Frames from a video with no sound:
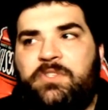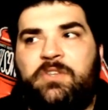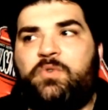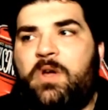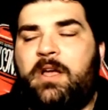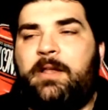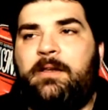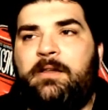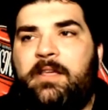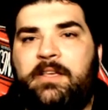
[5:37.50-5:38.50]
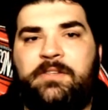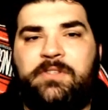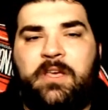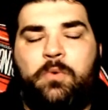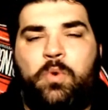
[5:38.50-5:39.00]
Cintron
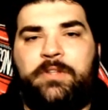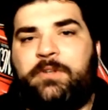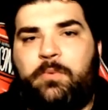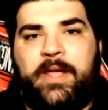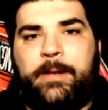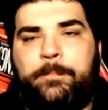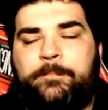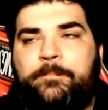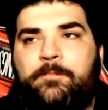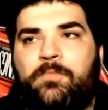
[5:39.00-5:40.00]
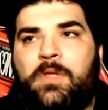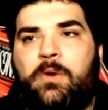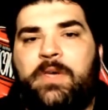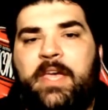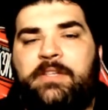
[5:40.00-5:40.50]
is a welterweight.
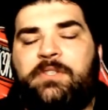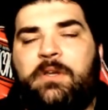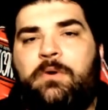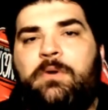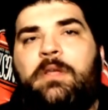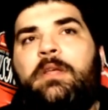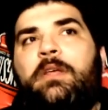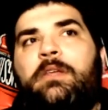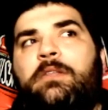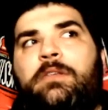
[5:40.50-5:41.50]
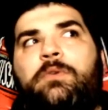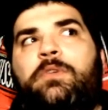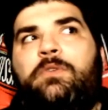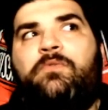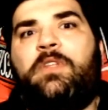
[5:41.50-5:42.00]
Okay, so
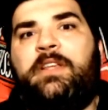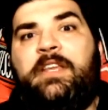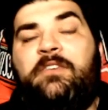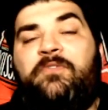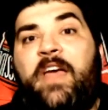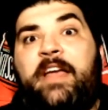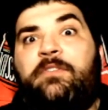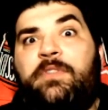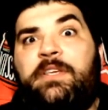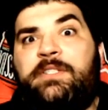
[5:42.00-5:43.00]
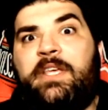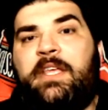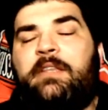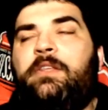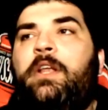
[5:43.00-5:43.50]
you really need to factor these
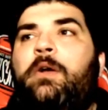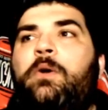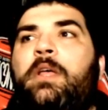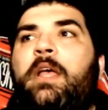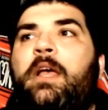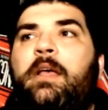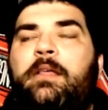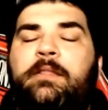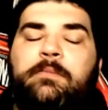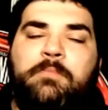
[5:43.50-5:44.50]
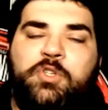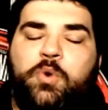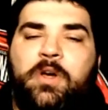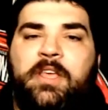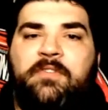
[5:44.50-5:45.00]
in, you know.
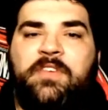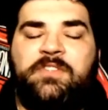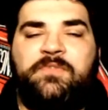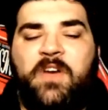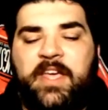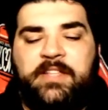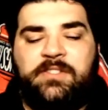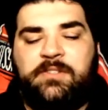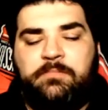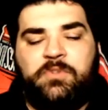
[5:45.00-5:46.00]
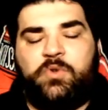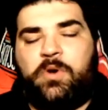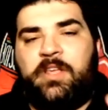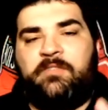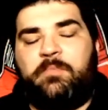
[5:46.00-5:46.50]
Majority of
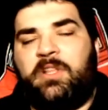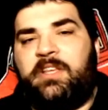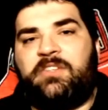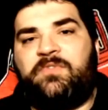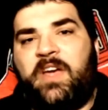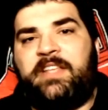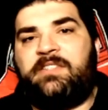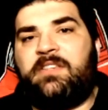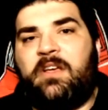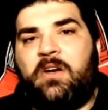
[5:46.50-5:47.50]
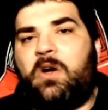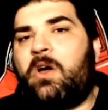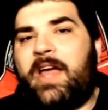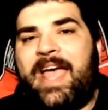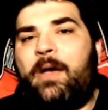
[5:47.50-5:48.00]
Molina's fights
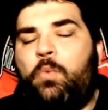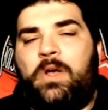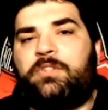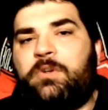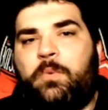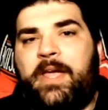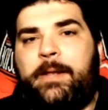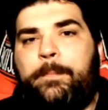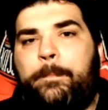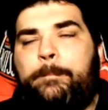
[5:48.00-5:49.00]
are at welterweight.